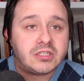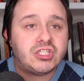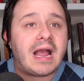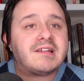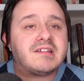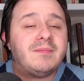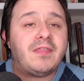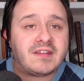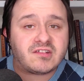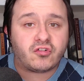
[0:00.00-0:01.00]
Jack
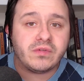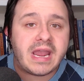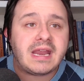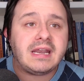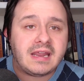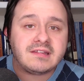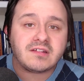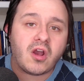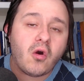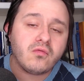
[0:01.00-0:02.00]
Smith has created
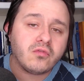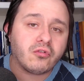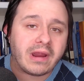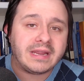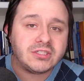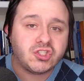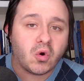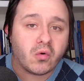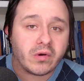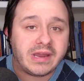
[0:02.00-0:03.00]
his own grand
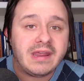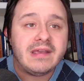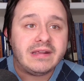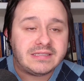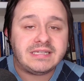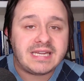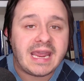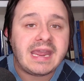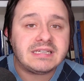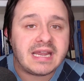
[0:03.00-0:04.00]
jury to
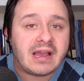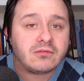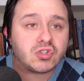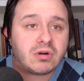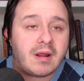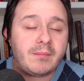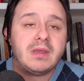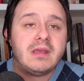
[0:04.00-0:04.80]
take down Trump,